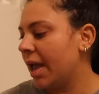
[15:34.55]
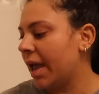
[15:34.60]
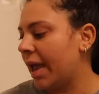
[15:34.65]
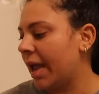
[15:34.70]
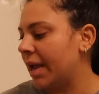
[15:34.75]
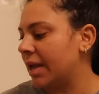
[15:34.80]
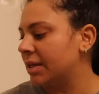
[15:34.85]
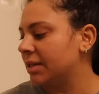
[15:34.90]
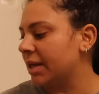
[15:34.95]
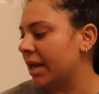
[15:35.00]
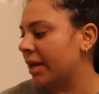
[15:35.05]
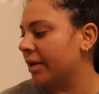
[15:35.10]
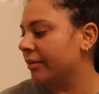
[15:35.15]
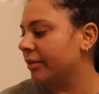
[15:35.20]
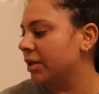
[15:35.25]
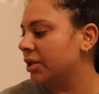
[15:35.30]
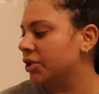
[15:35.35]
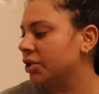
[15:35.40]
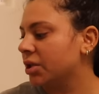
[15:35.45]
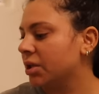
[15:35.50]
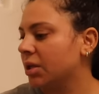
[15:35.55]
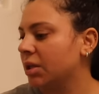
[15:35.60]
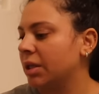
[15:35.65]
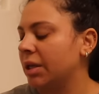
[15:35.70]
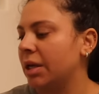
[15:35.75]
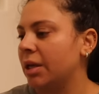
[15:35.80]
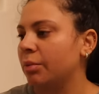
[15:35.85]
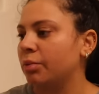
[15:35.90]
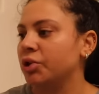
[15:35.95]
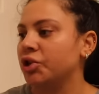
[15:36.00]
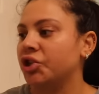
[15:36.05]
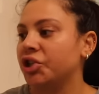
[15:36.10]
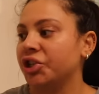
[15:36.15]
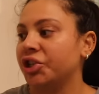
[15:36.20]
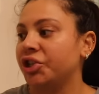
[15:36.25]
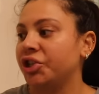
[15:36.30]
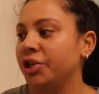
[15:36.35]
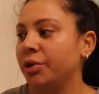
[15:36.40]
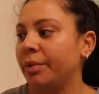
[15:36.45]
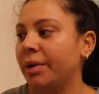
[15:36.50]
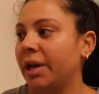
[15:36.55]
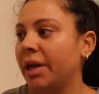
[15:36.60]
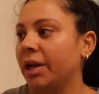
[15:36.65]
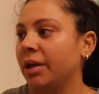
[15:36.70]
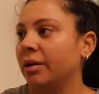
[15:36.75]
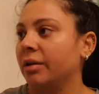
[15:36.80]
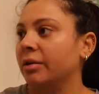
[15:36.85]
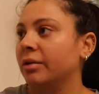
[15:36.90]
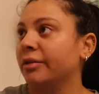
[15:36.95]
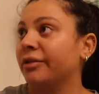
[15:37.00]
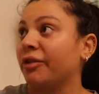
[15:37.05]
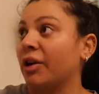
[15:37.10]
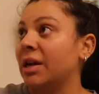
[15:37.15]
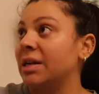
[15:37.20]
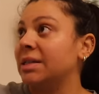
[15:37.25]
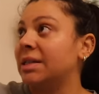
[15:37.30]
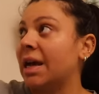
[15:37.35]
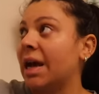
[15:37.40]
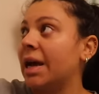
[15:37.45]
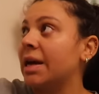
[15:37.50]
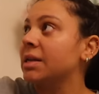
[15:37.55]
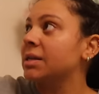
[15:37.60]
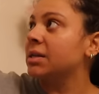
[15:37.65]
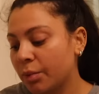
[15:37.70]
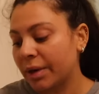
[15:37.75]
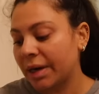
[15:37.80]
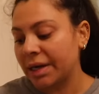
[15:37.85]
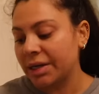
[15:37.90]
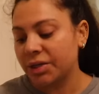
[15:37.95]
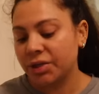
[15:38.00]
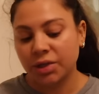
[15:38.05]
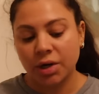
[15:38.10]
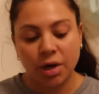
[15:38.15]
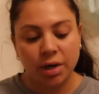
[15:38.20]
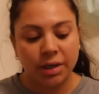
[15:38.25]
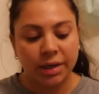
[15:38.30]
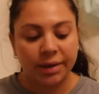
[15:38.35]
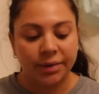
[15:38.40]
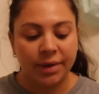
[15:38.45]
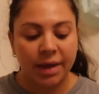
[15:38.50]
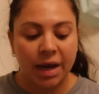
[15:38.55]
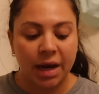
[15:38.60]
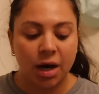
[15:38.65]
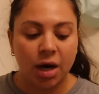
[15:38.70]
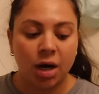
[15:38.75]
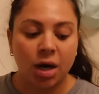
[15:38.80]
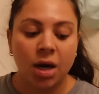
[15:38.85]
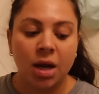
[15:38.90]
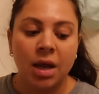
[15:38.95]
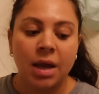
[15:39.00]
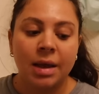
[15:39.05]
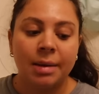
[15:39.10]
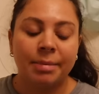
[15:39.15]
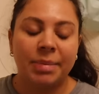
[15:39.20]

and I originally was just doing front desk when I started there